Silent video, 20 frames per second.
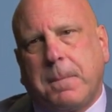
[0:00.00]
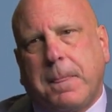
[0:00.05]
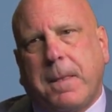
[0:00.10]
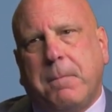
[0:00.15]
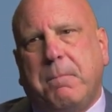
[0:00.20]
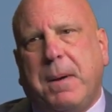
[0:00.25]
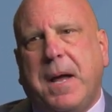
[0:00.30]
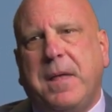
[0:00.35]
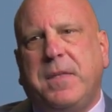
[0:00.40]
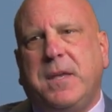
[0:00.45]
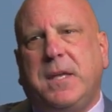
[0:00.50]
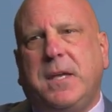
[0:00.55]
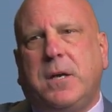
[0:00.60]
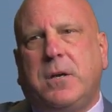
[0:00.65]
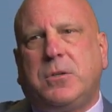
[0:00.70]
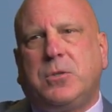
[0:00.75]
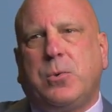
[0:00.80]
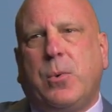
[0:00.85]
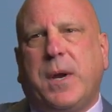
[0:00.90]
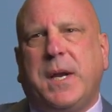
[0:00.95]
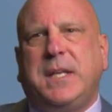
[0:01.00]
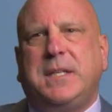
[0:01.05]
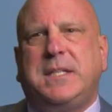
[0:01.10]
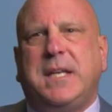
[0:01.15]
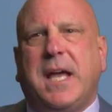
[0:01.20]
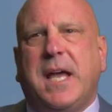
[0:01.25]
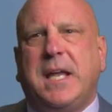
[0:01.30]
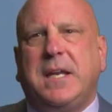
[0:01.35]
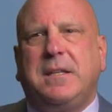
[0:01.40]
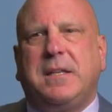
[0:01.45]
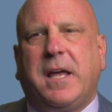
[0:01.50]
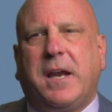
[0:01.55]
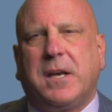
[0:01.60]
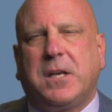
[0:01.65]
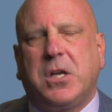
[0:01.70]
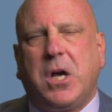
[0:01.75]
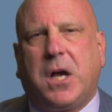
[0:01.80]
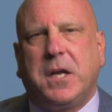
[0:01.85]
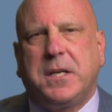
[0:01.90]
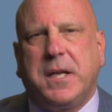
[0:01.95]
By the year 2010, that
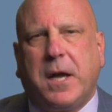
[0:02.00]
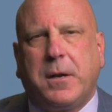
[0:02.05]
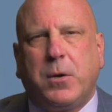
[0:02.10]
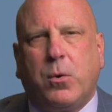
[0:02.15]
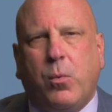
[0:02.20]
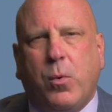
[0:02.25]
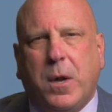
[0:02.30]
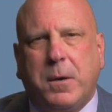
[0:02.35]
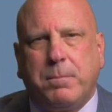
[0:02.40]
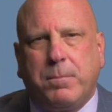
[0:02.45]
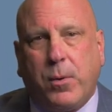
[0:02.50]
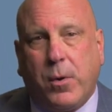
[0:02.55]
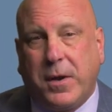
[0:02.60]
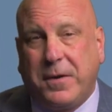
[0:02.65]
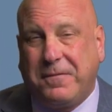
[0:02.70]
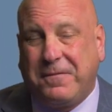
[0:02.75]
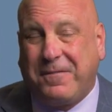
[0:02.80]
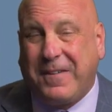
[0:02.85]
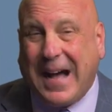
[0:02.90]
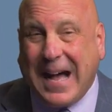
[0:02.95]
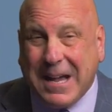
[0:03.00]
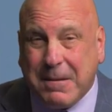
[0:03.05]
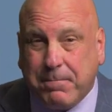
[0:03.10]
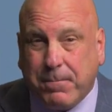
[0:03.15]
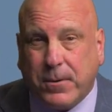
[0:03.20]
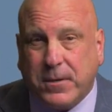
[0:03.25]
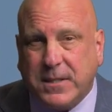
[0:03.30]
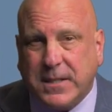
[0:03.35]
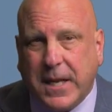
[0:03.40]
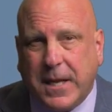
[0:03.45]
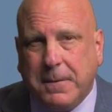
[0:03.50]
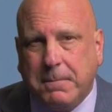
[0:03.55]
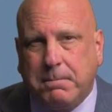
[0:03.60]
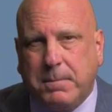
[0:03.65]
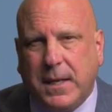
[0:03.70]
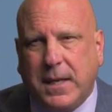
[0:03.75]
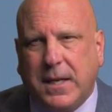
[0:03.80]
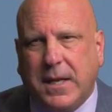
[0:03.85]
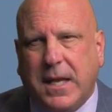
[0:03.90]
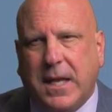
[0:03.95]
had gone down to 1.5%
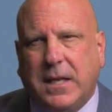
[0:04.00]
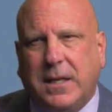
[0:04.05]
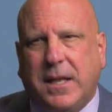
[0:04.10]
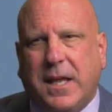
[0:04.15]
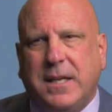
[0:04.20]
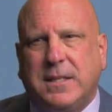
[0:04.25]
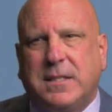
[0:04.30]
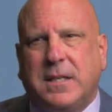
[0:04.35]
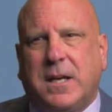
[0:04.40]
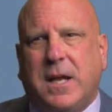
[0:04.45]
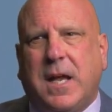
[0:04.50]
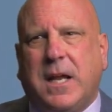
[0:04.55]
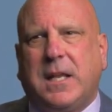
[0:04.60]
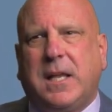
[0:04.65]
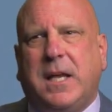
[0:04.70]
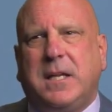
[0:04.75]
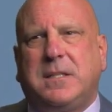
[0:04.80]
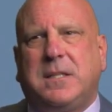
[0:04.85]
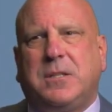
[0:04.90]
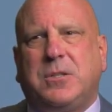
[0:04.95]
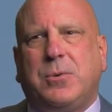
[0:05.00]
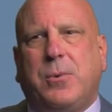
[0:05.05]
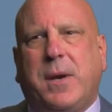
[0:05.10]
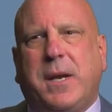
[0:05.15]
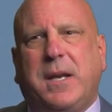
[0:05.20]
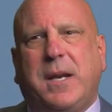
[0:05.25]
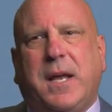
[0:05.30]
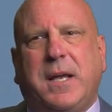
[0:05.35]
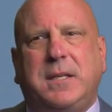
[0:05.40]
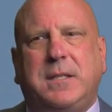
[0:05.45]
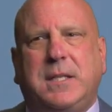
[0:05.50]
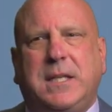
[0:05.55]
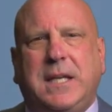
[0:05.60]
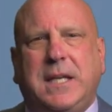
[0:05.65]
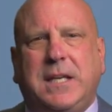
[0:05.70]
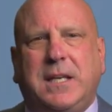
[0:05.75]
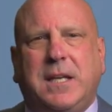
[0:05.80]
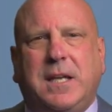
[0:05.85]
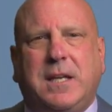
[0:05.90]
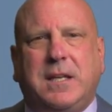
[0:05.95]
being inlays and onlays. In
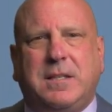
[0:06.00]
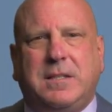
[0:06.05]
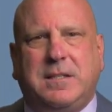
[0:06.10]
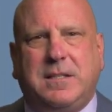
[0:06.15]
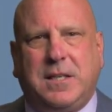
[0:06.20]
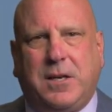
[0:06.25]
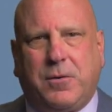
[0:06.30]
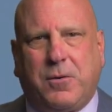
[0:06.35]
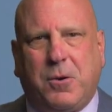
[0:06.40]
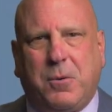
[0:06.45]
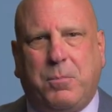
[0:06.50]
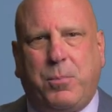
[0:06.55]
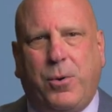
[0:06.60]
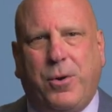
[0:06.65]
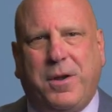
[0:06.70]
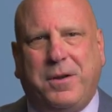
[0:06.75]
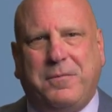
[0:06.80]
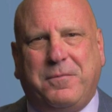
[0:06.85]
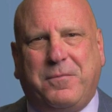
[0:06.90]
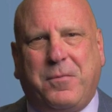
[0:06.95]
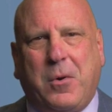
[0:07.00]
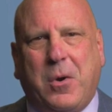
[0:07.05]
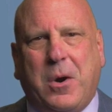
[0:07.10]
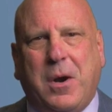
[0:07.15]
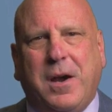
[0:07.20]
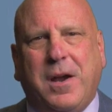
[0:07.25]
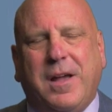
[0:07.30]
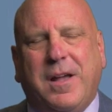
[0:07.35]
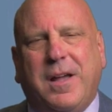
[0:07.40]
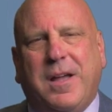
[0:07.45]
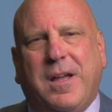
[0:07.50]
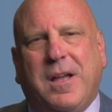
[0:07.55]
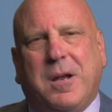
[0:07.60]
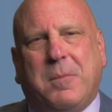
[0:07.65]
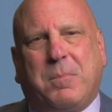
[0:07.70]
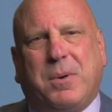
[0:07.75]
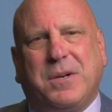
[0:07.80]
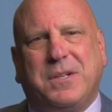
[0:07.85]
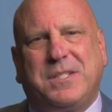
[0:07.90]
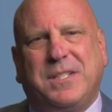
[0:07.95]
2019, it's
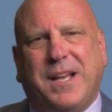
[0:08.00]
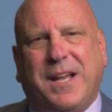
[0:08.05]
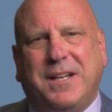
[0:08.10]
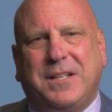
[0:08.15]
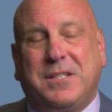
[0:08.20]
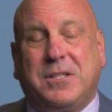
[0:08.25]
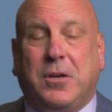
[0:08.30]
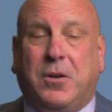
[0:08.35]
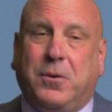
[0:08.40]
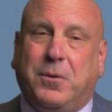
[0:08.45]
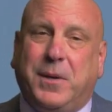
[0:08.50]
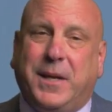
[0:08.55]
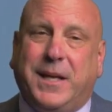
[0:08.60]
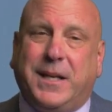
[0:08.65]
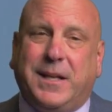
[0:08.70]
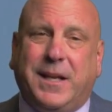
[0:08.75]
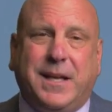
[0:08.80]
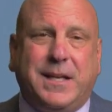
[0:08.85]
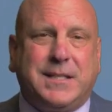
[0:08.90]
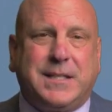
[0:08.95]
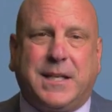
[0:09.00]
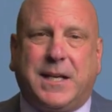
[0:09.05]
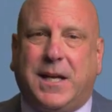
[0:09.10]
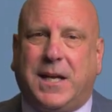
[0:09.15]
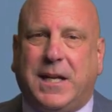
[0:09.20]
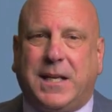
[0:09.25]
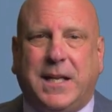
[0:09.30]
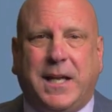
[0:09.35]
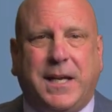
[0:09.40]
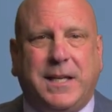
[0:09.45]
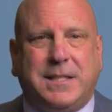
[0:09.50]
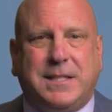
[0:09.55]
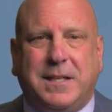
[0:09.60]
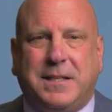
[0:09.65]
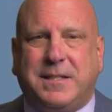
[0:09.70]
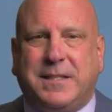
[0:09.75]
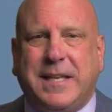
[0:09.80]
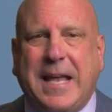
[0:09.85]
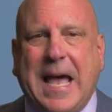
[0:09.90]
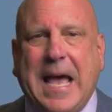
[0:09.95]
0.4%. So inlays and
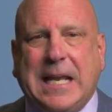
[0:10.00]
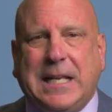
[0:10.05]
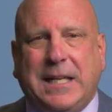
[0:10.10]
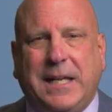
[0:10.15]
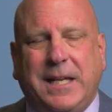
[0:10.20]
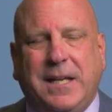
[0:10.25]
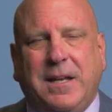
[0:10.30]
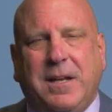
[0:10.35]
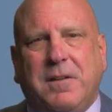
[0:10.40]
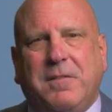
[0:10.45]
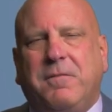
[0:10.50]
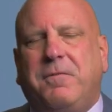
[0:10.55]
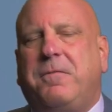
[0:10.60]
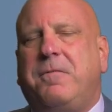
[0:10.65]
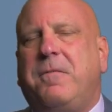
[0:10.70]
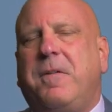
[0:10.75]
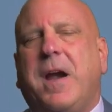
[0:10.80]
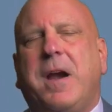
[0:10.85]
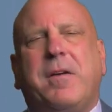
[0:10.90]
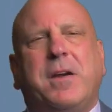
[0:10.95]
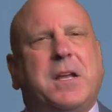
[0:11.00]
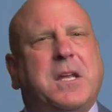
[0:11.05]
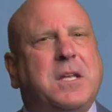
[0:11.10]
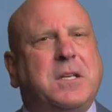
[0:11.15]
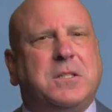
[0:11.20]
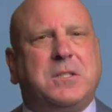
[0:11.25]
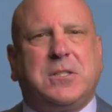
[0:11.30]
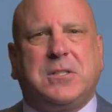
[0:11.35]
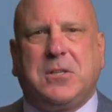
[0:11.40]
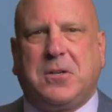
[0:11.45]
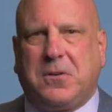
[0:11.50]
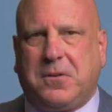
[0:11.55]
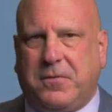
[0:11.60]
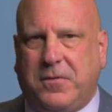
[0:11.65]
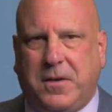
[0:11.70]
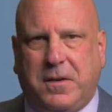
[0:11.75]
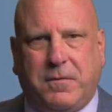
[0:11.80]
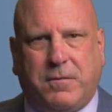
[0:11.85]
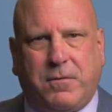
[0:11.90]
onlays, sadly, very conservative